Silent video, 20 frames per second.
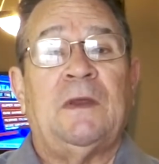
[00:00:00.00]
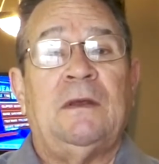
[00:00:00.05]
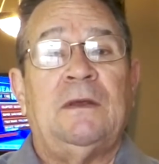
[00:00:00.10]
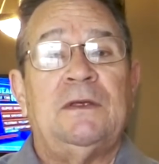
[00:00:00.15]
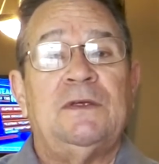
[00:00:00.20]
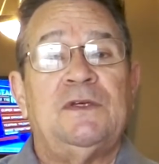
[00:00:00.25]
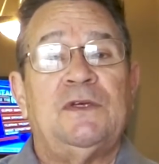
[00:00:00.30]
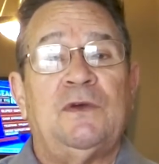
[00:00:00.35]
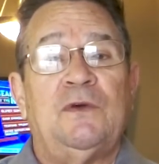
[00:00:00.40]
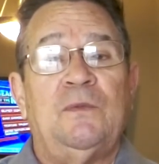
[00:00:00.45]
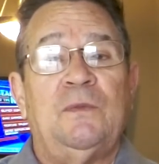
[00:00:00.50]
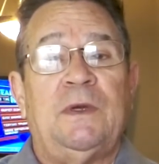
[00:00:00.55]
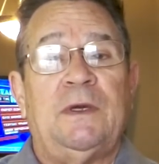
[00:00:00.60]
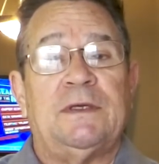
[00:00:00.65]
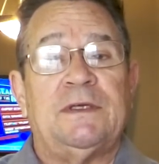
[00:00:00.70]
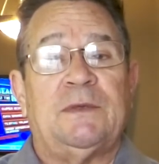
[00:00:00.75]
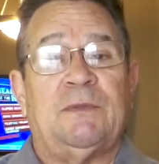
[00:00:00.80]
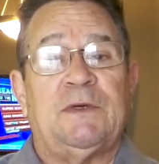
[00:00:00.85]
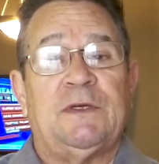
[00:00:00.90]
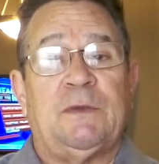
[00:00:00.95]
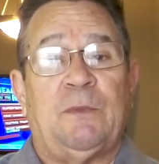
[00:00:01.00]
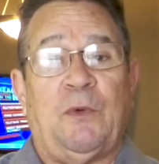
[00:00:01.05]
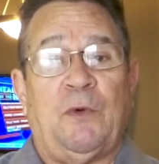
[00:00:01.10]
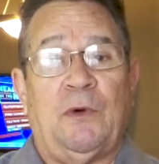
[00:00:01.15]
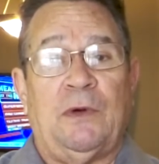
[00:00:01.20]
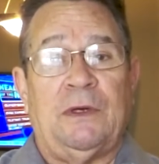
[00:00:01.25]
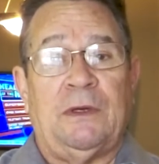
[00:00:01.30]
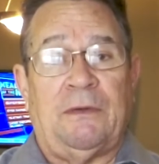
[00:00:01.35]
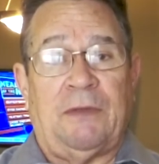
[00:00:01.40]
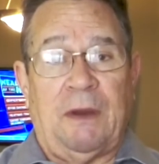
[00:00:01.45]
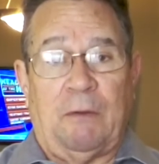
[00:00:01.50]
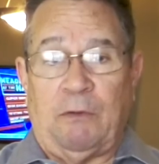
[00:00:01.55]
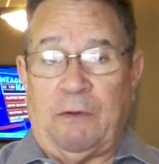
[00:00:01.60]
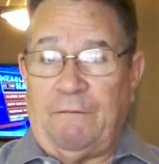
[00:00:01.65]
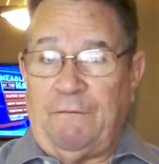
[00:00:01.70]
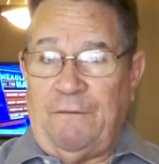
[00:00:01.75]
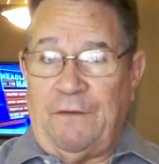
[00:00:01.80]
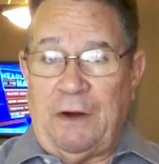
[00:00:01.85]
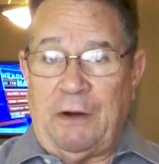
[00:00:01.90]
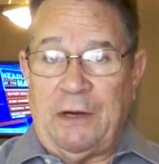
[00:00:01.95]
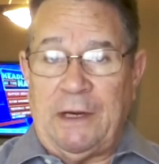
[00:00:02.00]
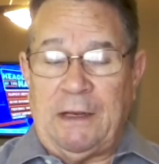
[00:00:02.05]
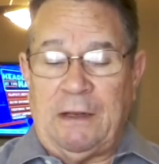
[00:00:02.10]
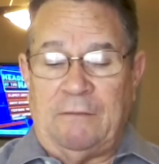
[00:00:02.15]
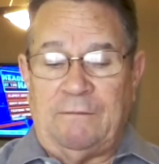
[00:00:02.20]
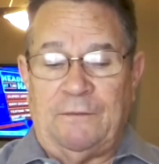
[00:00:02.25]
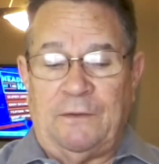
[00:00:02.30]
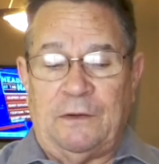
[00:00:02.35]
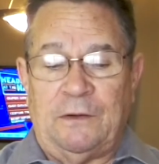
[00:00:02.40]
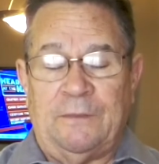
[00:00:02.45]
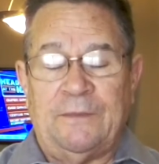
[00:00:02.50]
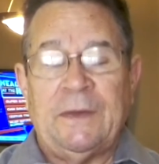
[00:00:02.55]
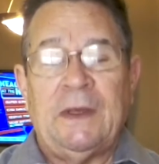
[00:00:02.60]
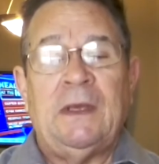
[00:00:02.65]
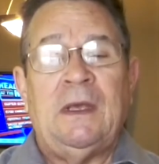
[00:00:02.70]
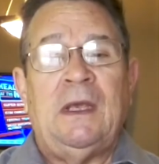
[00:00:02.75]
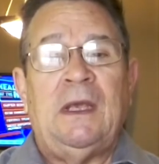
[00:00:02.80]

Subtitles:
Zoom customer support. They were very helpful.